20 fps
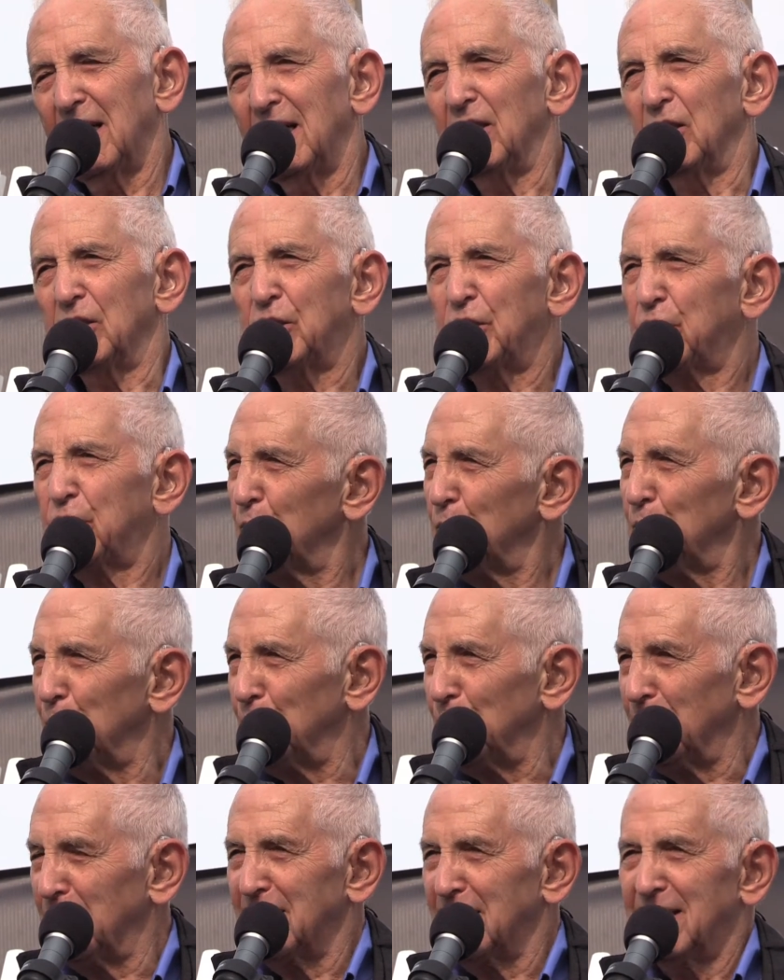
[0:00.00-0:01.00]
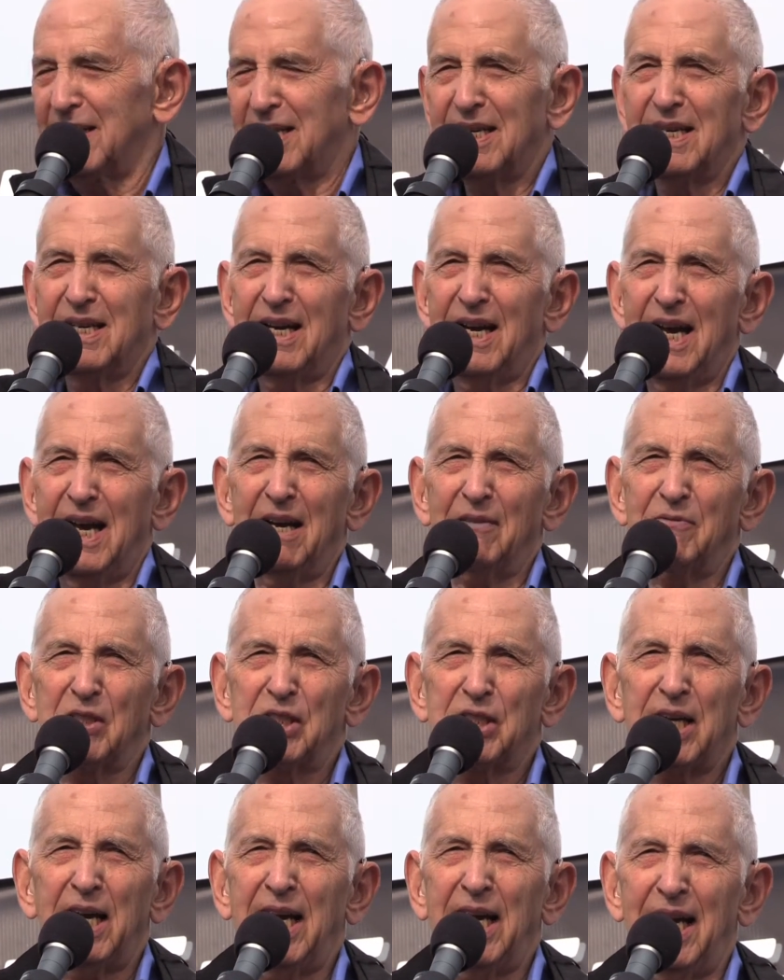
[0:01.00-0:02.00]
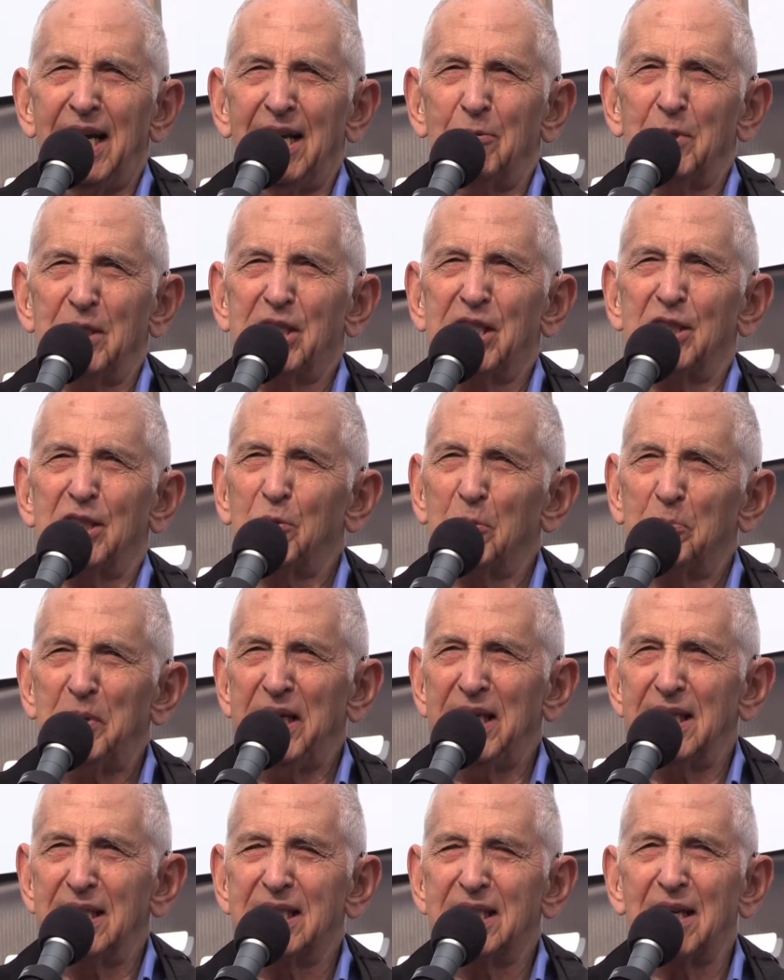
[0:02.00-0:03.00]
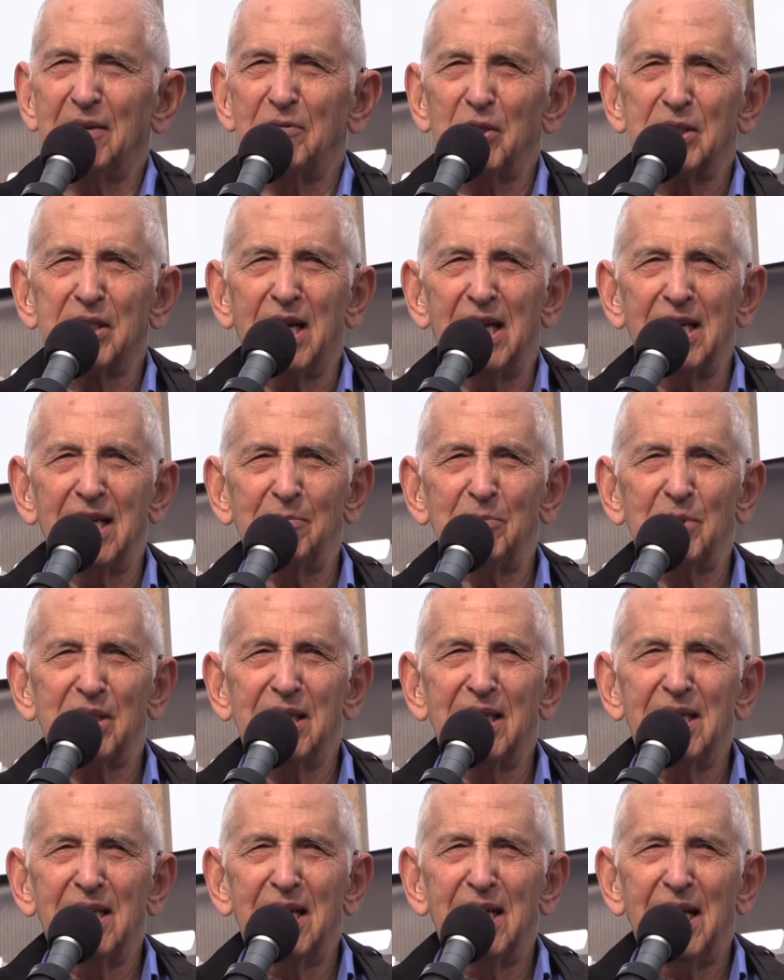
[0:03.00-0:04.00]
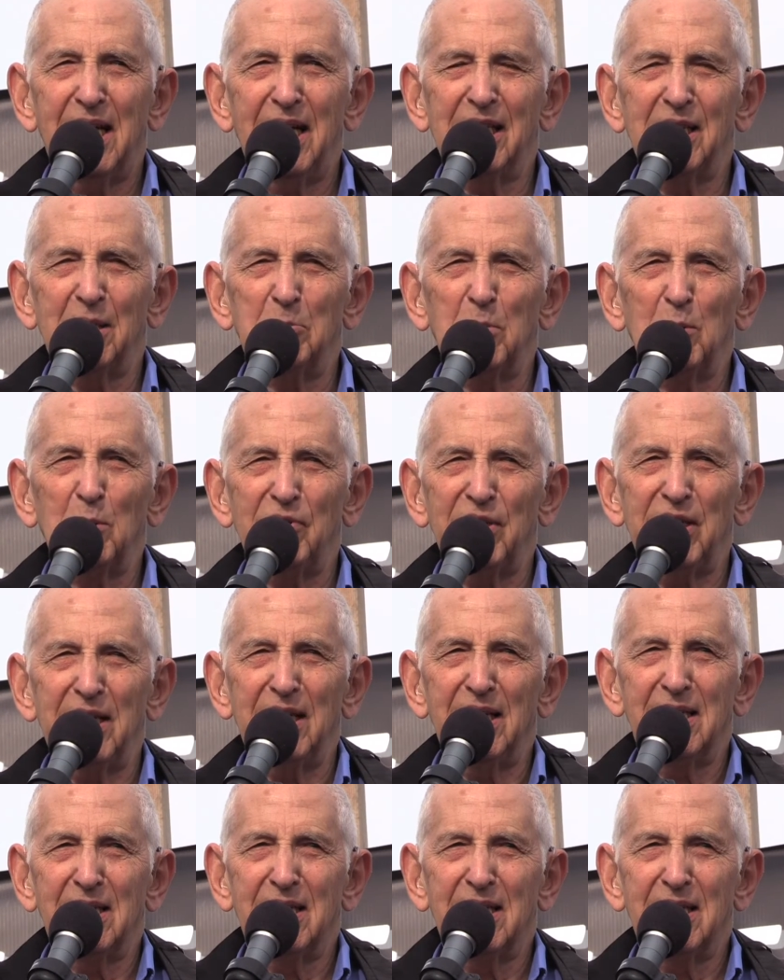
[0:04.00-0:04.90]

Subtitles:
the Sioux have a saying which is repeated several times in the movie: